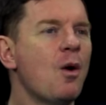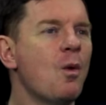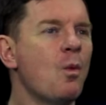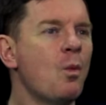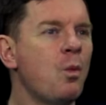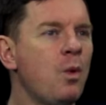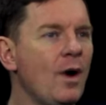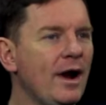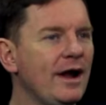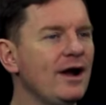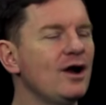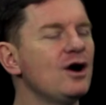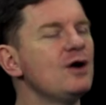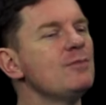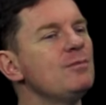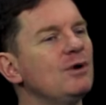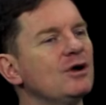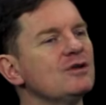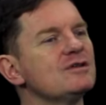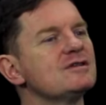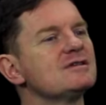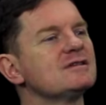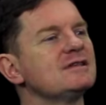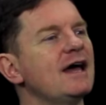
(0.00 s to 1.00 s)
When I'm
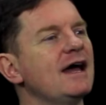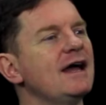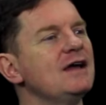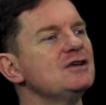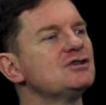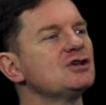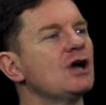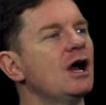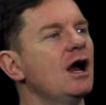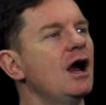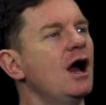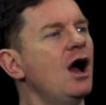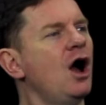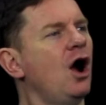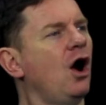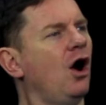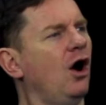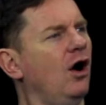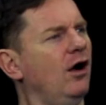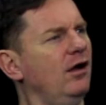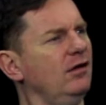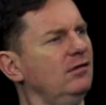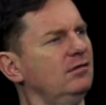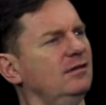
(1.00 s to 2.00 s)
on stage,
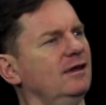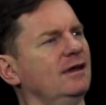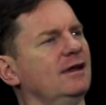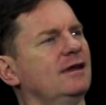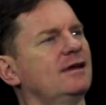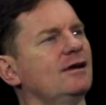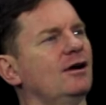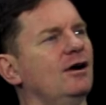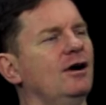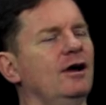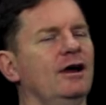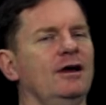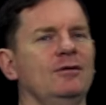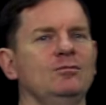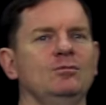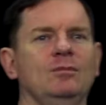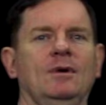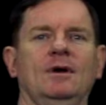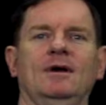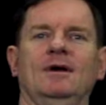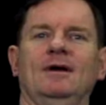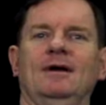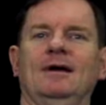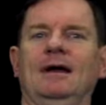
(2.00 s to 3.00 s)
I think I'm
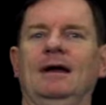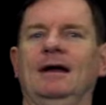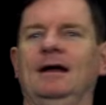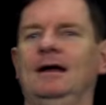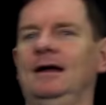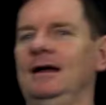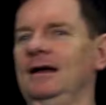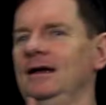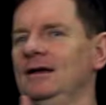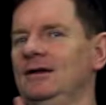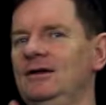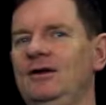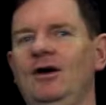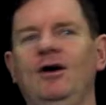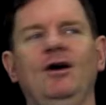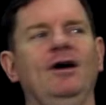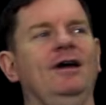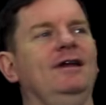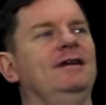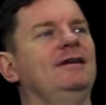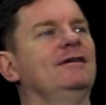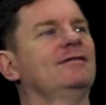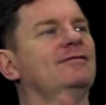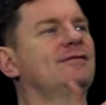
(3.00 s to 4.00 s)

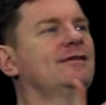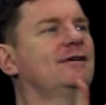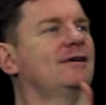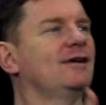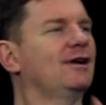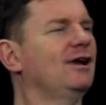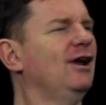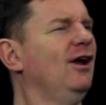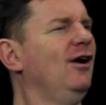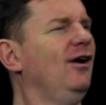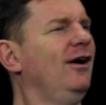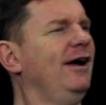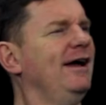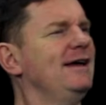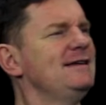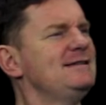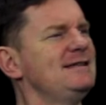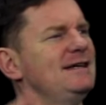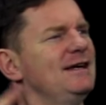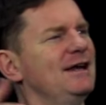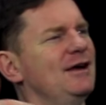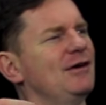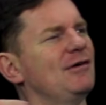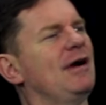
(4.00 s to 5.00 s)
kind of
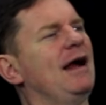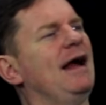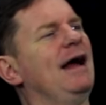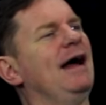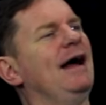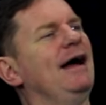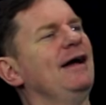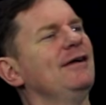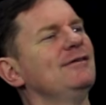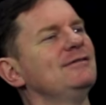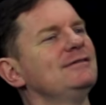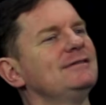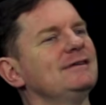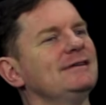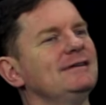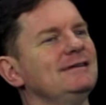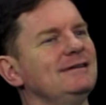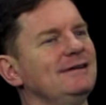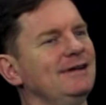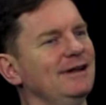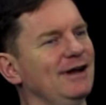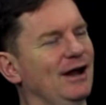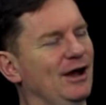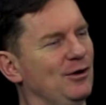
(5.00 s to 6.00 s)
gliding around,
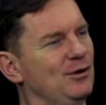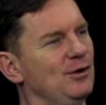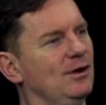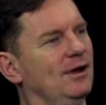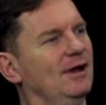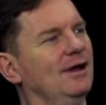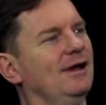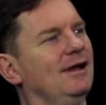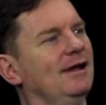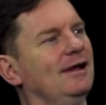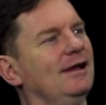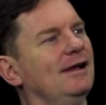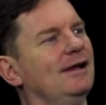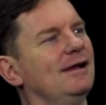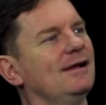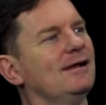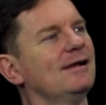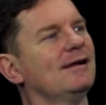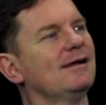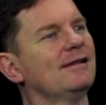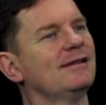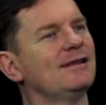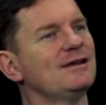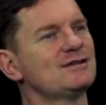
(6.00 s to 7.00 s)
and you know,
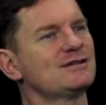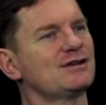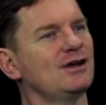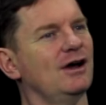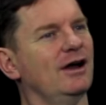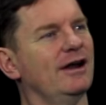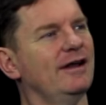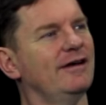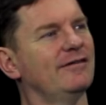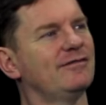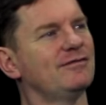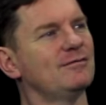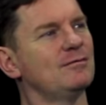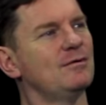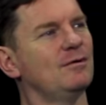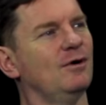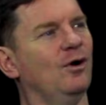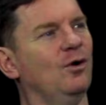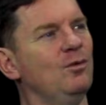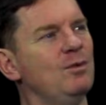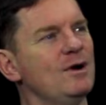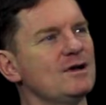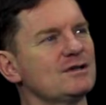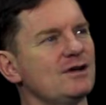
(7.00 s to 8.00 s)
this kind of
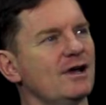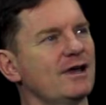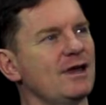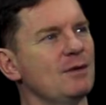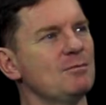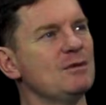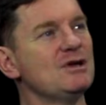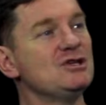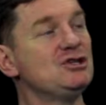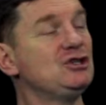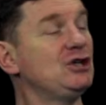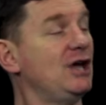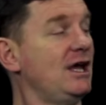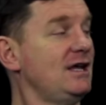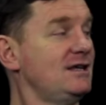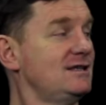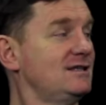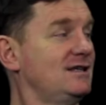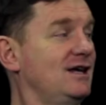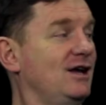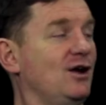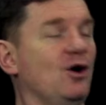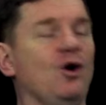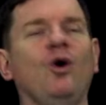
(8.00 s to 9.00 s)
almost like a
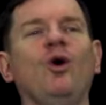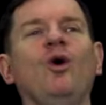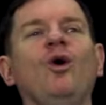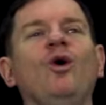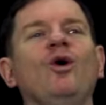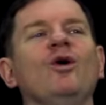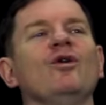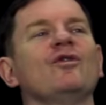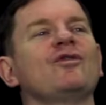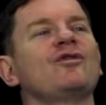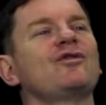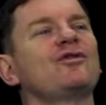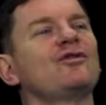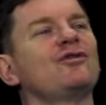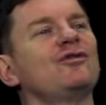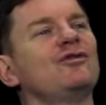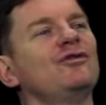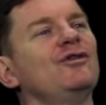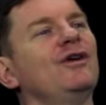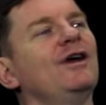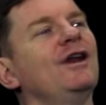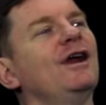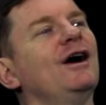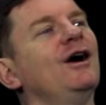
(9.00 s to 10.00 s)
majestic horse,
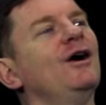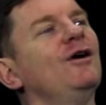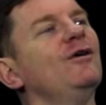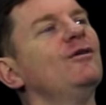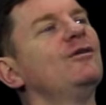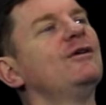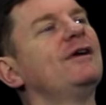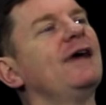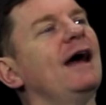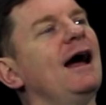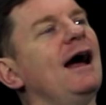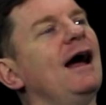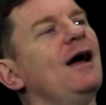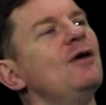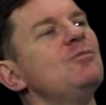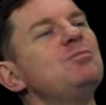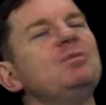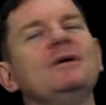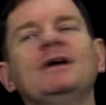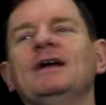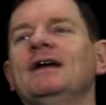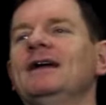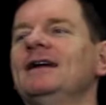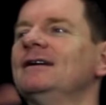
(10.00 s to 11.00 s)
you know,
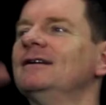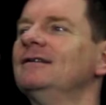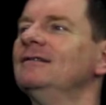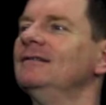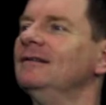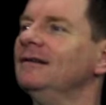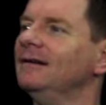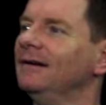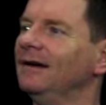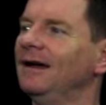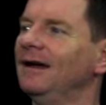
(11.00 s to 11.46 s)
galloping, and